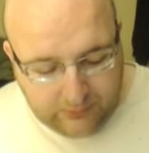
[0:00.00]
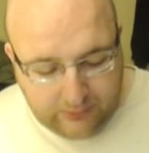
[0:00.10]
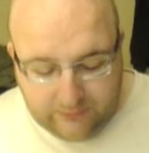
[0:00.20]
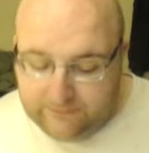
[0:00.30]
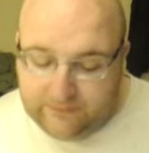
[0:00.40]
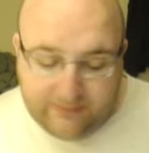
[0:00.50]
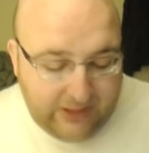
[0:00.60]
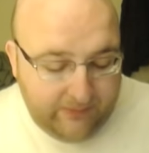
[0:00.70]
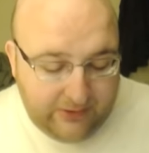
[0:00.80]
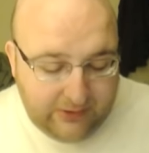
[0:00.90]
Just in my
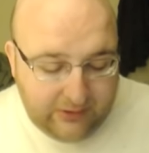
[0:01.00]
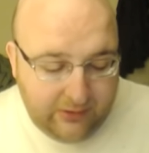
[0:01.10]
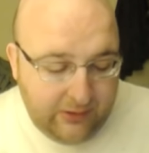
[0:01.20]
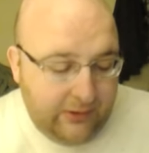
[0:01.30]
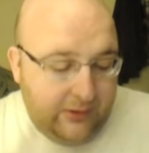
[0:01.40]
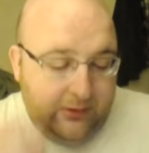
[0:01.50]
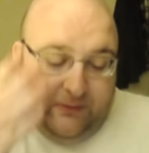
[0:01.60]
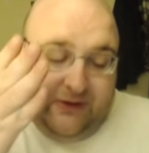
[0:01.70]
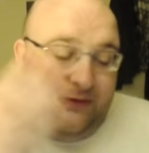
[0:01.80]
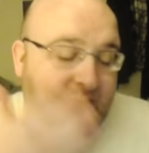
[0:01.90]
opinion,
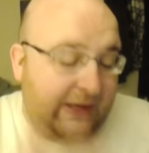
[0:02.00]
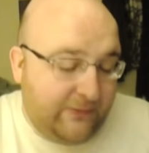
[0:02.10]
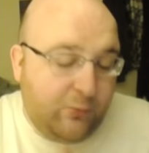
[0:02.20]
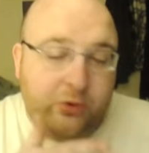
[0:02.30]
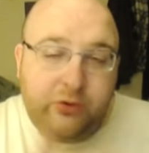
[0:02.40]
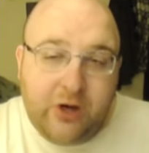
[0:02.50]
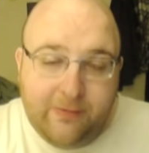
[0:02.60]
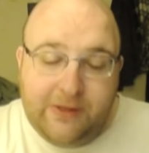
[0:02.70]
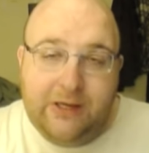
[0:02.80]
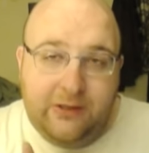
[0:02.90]
because it tastes more
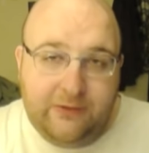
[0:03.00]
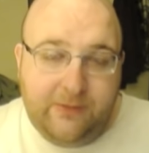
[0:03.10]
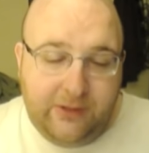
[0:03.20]
carbonated to me.